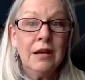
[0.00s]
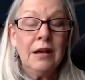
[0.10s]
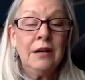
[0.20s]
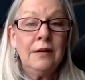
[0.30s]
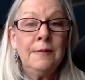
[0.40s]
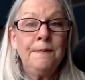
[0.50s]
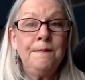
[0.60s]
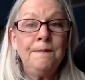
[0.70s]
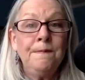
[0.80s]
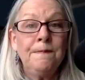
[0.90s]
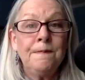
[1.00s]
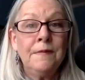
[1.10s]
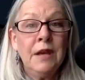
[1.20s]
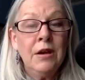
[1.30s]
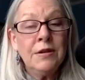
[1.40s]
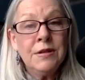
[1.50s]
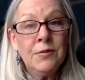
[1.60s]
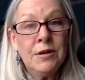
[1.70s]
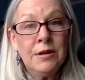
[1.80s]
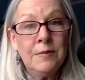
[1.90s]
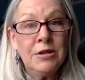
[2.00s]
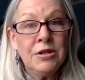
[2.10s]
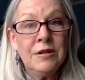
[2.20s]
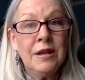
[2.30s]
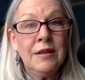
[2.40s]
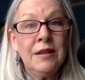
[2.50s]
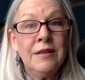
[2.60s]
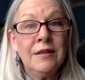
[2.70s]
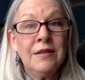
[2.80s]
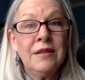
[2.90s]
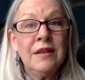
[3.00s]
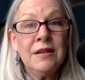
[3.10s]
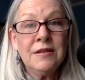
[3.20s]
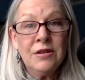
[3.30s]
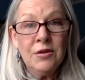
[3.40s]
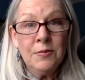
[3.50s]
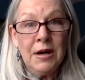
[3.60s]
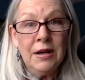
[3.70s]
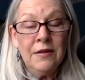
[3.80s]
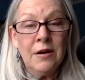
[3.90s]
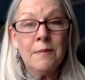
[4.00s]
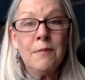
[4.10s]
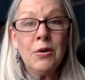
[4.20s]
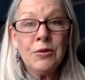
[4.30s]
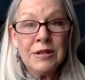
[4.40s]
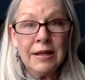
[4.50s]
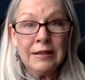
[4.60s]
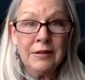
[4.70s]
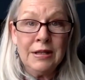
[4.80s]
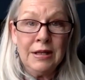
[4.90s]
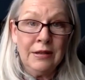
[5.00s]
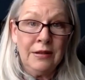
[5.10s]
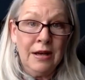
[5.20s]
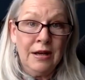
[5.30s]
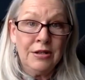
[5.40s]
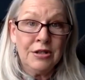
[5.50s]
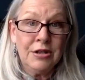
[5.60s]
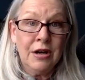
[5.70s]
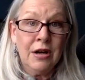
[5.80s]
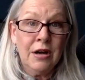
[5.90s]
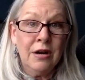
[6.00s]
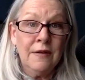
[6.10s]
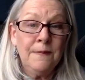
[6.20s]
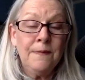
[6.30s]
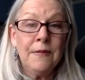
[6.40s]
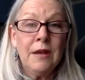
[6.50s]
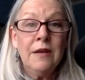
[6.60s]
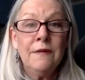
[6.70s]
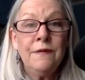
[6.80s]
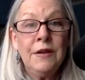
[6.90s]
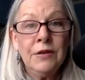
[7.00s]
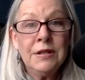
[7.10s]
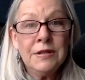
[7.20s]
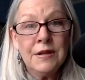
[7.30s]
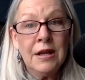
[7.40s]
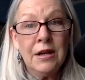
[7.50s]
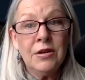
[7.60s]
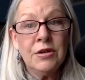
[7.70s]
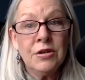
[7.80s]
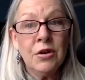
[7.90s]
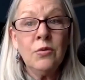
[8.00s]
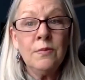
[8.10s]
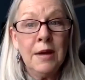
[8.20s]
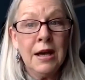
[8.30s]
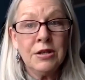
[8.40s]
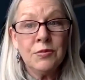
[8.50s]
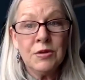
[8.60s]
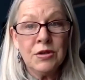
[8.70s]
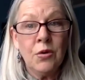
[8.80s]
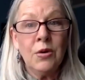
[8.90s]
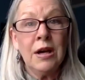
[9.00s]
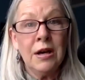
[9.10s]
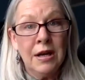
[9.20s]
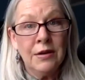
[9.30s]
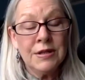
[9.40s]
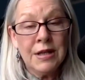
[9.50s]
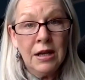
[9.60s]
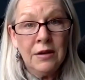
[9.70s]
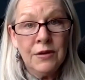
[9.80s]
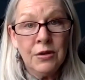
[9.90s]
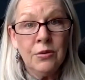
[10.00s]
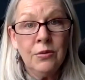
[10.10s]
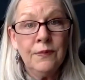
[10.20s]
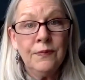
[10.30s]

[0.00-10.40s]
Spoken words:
They also wanted to mention that the things in your body that are most likely to get lodged are feelings that don't match what's going on outside of you,